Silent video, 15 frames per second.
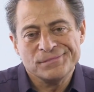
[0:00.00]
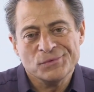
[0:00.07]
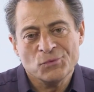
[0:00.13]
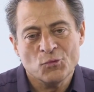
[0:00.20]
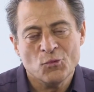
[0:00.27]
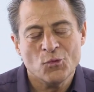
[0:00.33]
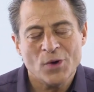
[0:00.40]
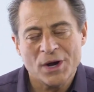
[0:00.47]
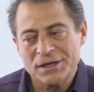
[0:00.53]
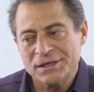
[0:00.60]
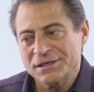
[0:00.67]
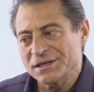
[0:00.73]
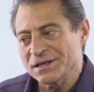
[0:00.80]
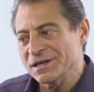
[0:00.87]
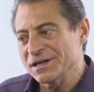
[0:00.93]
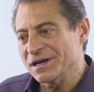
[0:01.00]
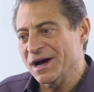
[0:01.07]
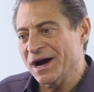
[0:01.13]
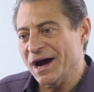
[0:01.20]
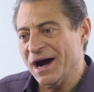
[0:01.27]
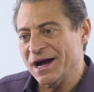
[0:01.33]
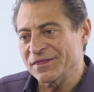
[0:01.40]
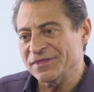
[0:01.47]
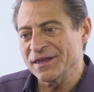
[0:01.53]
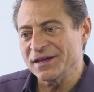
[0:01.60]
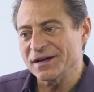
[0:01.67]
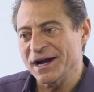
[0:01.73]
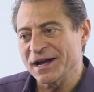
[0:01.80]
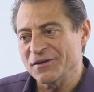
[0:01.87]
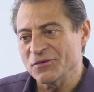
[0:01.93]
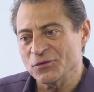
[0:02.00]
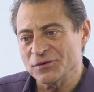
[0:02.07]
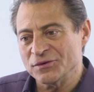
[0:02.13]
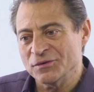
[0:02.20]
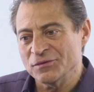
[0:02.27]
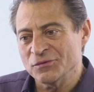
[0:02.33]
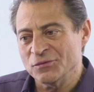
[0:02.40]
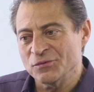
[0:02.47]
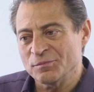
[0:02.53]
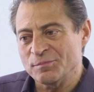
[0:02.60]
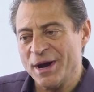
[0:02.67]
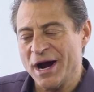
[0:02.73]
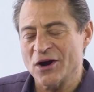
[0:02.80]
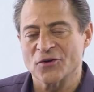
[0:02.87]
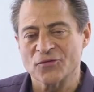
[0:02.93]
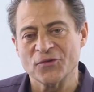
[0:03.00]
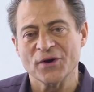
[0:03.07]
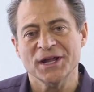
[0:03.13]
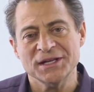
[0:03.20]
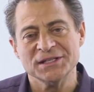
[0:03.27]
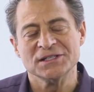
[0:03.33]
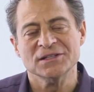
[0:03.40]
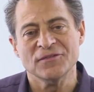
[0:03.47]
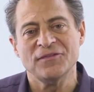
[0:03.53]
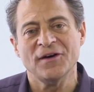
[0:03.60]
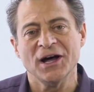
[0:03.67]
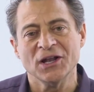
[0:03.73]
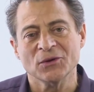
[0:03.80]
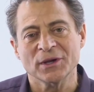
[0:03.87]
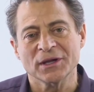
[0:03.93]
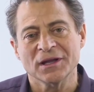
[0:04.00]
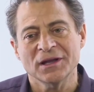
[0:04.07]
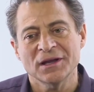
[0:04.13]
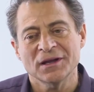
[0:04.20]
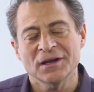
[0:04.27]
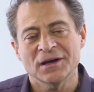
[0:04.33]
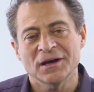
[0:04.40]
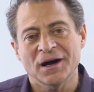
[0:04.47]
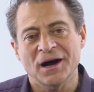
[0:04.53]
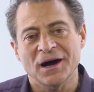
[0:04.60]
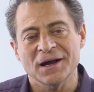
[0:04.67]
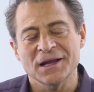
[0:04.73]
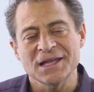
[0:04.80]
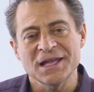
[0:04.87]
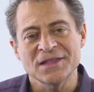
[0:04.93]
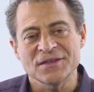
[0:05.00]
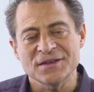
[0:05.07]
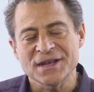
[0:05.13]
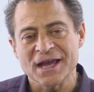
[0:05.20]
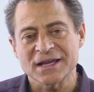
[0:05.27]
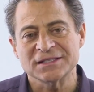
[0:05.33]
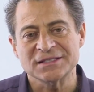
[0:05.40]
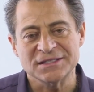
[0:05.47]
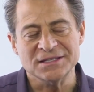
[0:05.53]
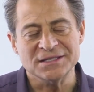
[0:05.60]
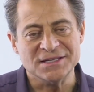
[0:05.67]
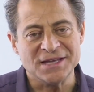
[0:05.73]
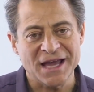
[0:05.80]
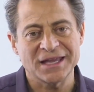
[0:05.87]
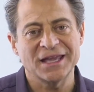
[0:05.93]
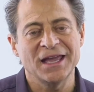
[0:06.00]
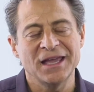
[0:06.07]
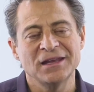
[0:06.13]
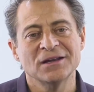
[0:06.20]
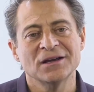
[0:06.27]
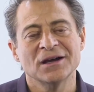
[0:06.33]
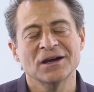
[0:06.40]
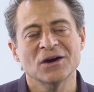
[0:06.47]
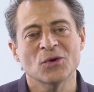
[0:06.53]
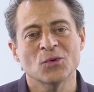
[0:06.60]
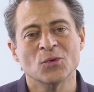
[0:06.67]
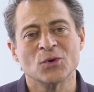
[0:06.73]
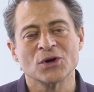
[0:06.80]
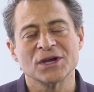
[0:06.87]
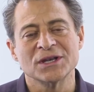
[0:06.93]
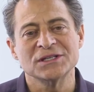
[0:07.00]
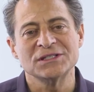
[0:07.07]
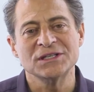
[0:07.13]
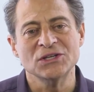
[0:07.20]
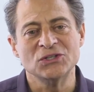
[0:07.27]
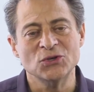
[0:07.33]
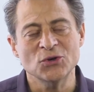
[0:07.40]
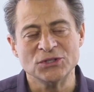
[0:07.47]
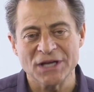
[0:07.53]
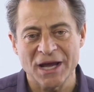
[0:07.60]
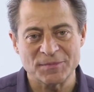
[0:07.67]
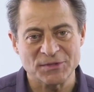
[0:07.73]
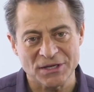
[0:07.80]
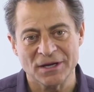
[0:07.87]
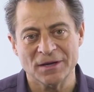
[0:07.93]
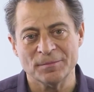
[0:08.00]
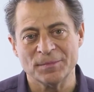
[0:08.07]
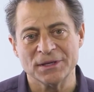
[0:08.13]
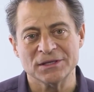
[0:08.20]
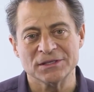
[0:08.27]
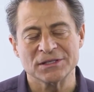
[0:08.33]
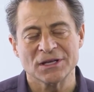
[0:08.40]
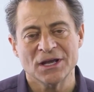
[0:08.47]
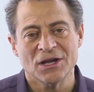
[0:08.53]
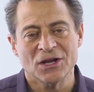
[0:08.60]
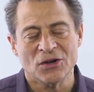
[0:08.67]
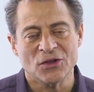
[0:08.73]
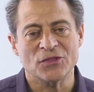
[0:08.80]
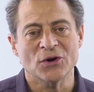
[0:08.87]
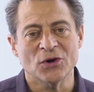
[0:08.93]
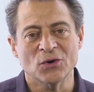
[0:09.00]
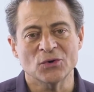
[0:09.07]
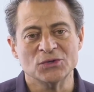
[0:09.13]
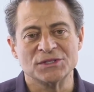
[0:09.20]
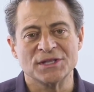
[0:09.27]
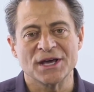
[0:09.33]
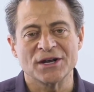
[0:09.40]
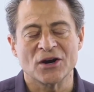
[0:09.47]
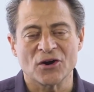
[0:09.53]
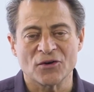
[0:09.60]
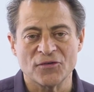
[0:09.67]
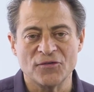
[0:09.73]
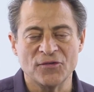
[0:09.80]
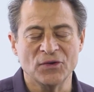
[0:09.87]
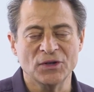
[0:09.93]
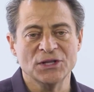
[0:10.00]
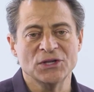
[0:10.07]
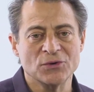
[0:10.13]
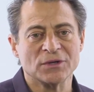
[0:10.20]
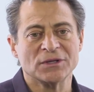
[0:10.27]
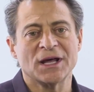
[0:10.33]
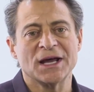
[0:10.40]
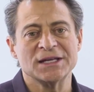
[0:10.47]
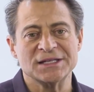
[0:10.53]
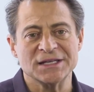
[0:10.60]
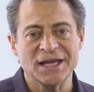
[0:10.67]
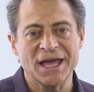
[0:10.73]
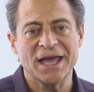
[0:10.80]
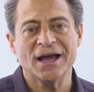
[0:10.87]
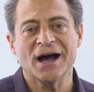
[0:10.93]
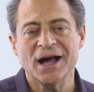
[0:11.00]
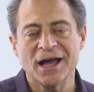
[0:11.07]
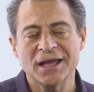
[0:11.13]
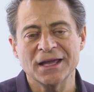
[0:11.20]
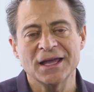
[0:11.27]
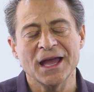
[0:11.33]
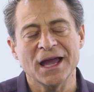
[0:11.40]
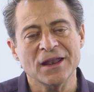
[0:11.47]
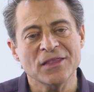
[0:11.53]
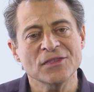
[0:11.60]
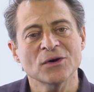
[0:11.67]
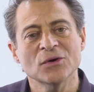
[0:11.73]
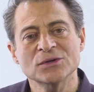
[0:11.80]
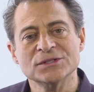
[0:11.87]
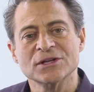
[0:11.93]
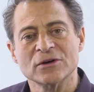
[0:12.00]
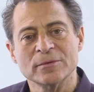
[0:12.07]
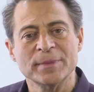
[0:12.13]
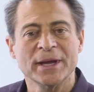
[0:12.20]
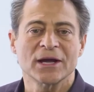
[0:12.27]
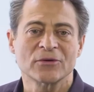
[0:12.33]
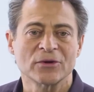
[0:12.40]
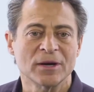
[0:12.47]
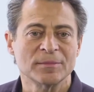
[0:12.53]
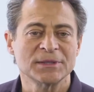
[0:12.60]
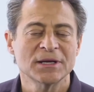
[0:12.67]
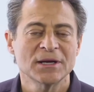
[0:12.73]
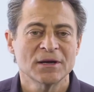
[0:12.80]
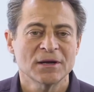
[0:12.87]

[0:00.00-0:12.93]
what I think I would paraphrase in the following. In the next decade, we're gonna see two types of companies, those that are fully utilizing AI and those that are bankrupt.